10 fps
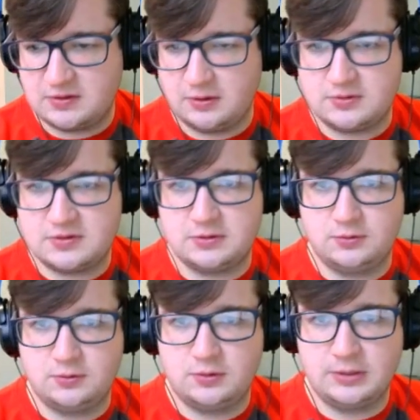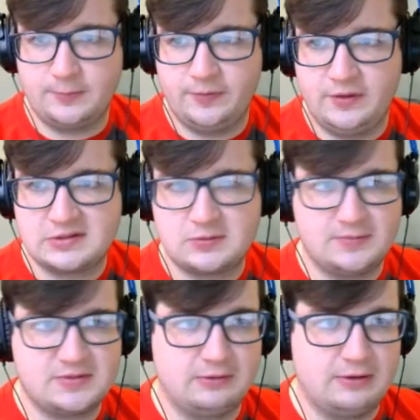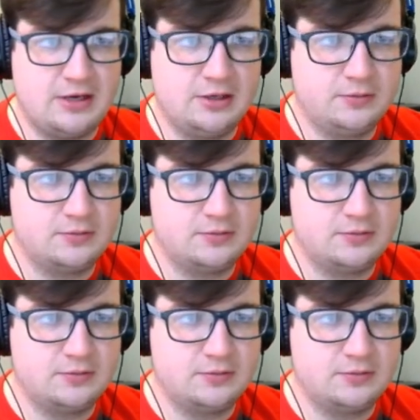to this website right here.